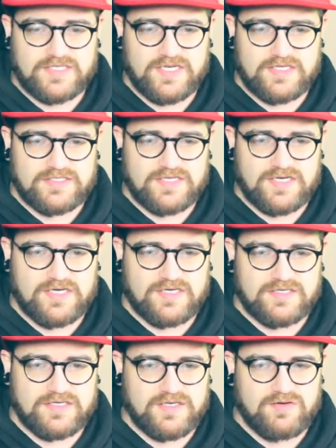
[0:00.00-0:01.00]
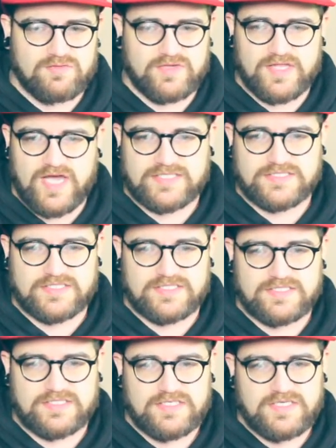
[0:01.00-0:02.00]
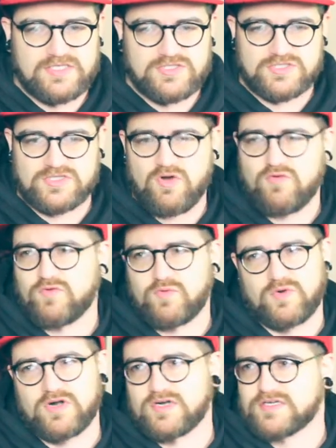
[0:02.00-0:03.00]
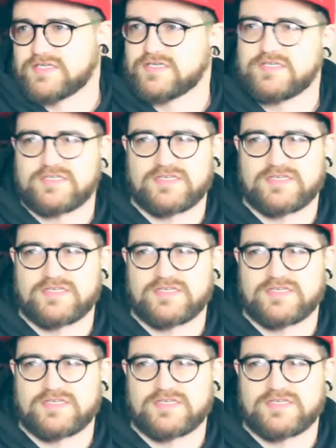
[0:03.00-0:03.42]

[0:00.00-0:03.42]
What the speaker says: it only lasted, just overworked.